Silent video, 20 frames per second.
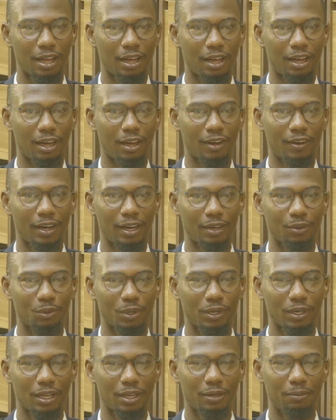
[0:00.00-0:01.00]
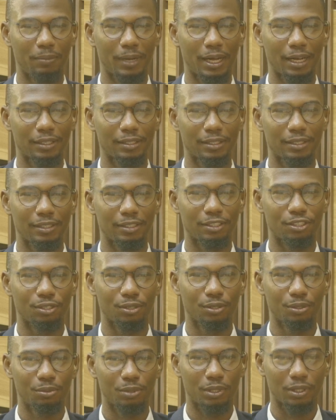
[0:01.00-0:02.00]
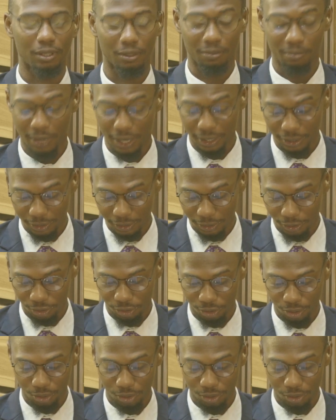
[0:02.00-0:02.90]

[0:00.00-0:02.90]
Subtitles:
All right, welcome back to the show. Welcome back to the show.